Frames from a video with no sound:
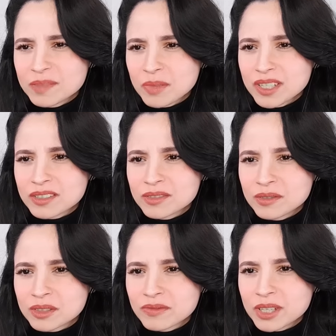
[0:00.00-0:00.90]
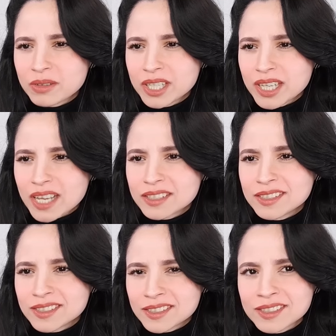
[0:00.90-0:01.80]
place looks very
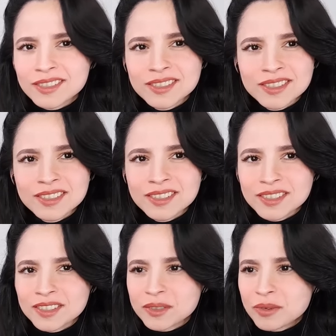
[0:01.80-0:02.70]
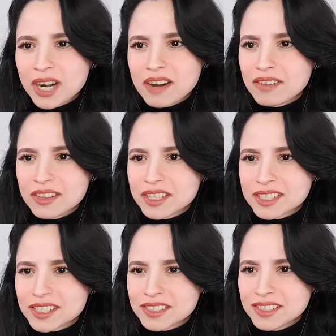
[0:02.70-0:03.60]
nice, wherever
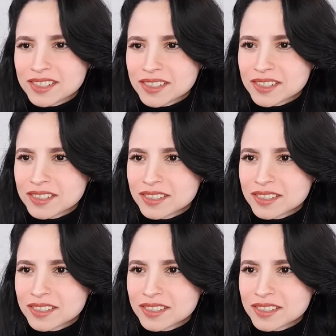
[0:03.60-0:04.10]
this is.